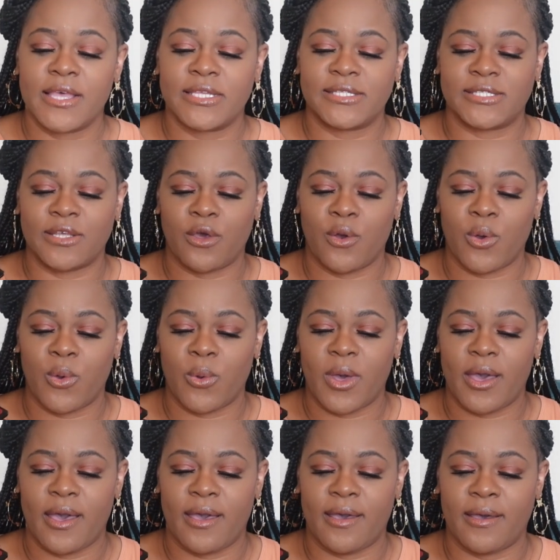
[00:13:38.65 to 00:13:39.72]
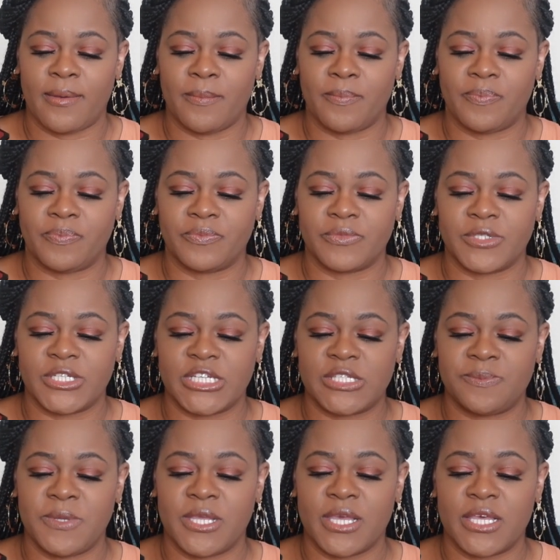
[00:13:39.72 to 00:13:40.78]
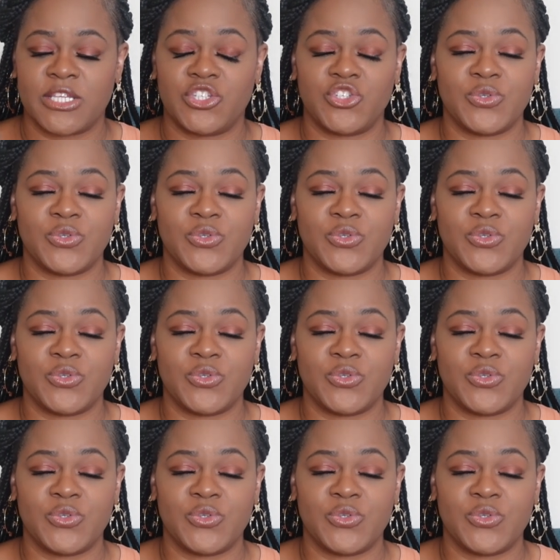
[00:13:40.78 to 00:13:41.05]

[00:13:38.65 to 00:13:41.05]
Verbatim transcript: so um, just because